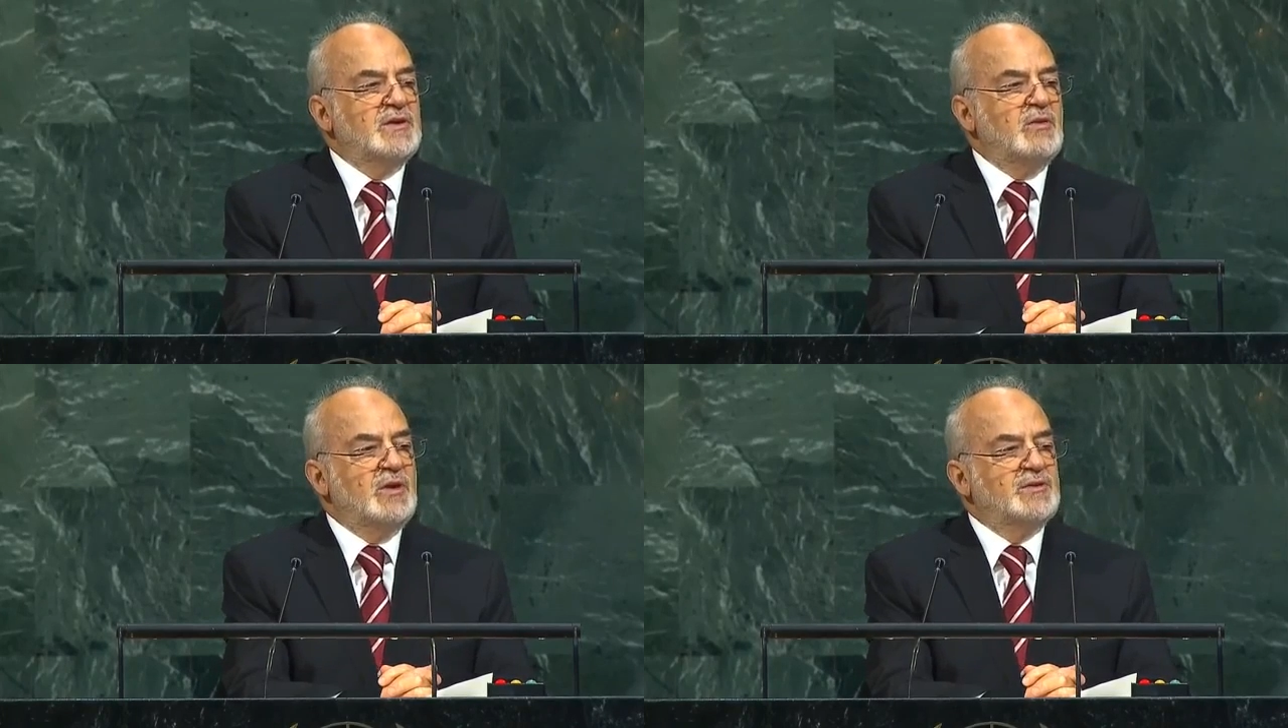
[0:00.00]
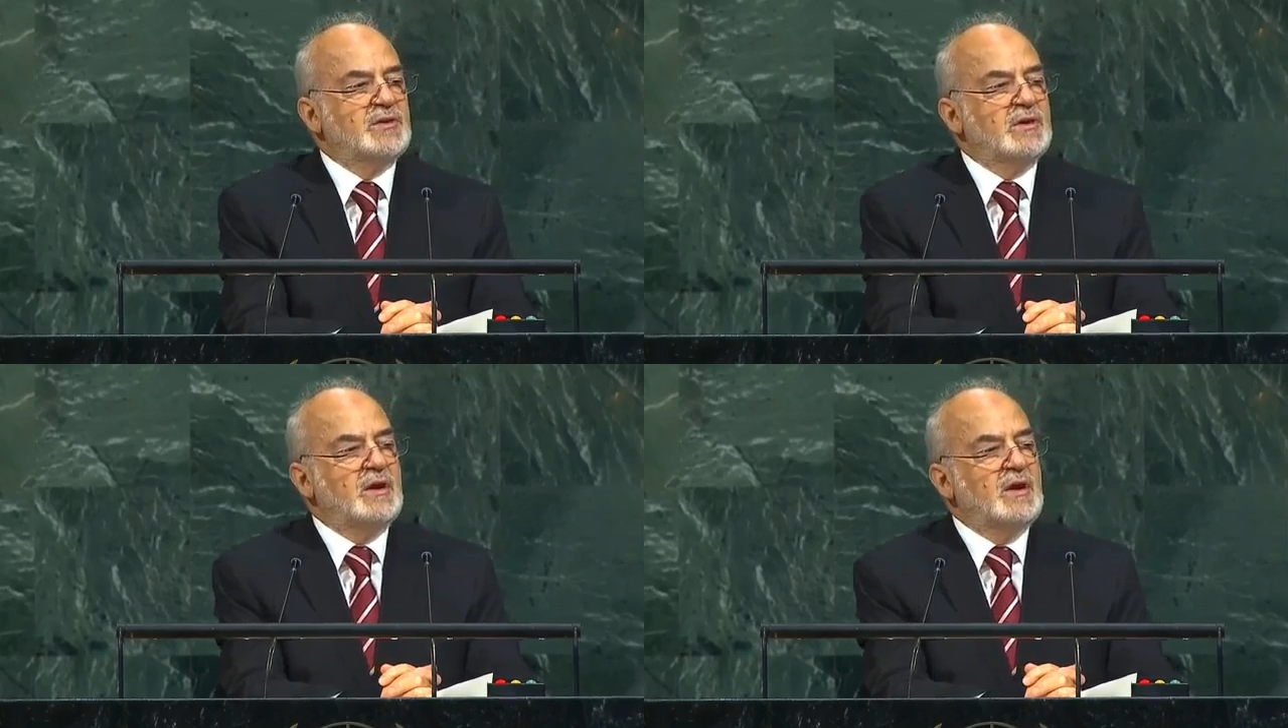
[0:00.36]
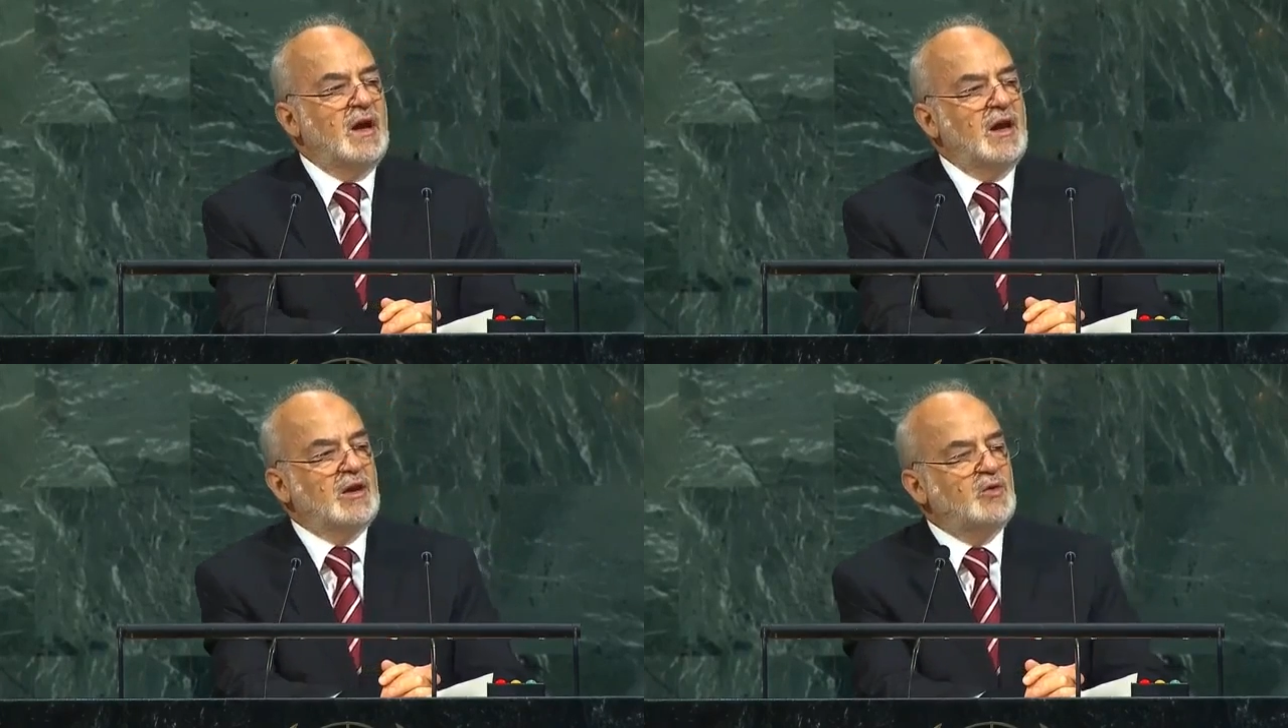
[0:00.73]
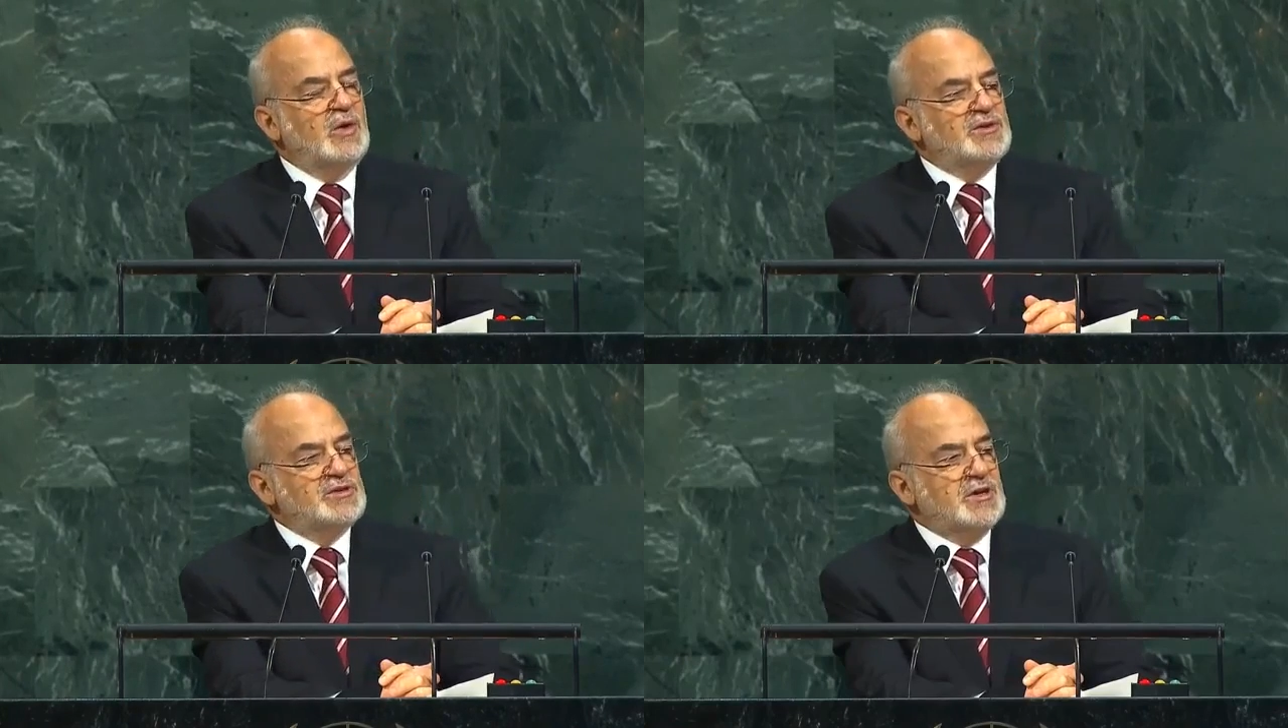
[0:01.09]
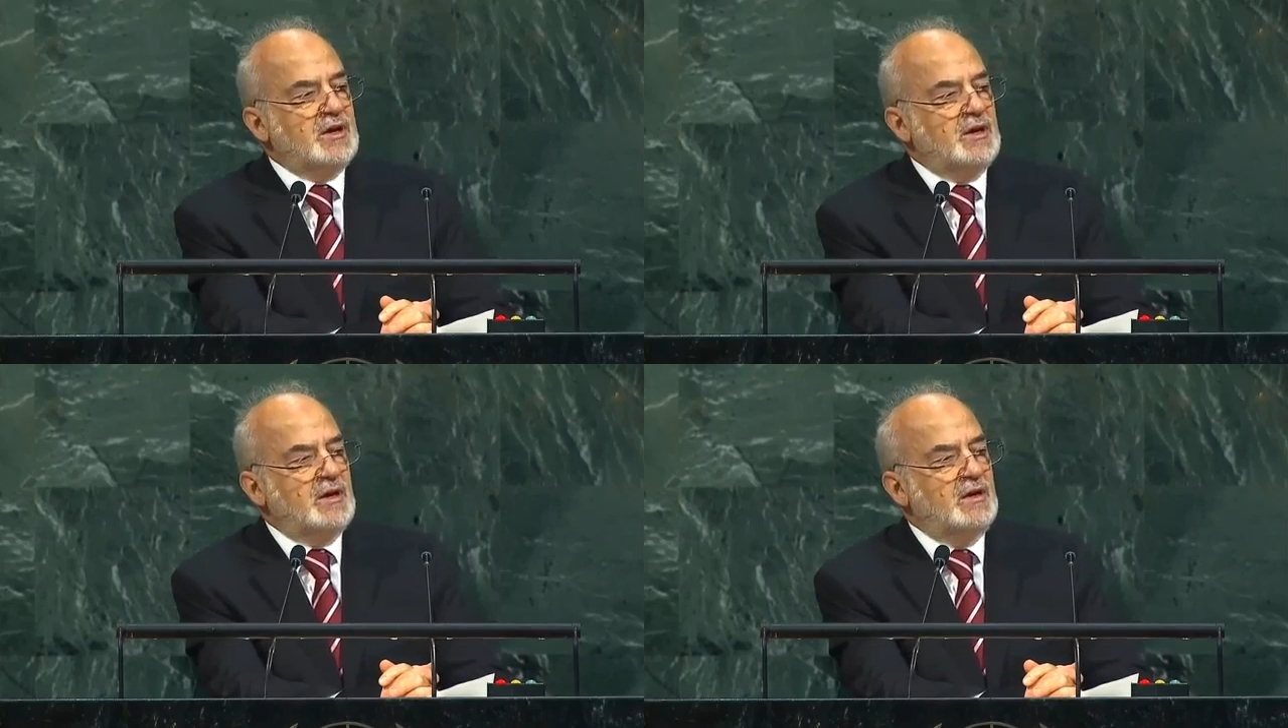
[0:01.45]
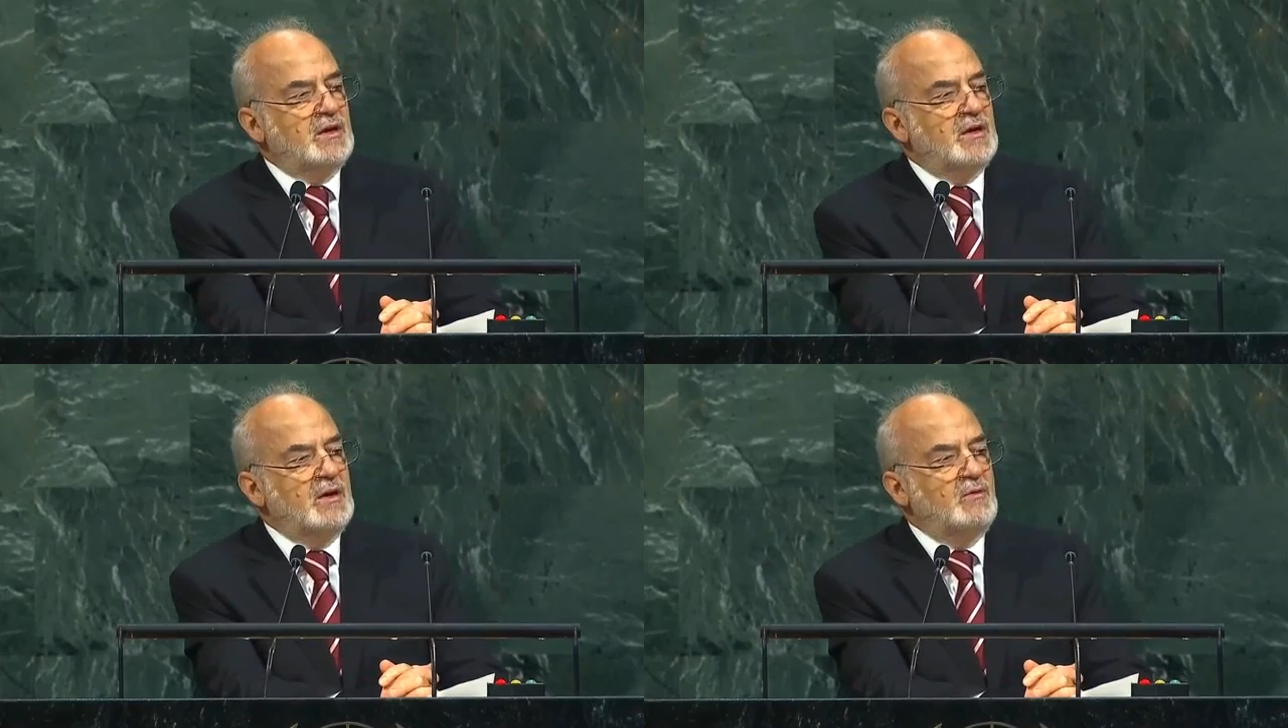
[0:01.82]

participate in the donor conference,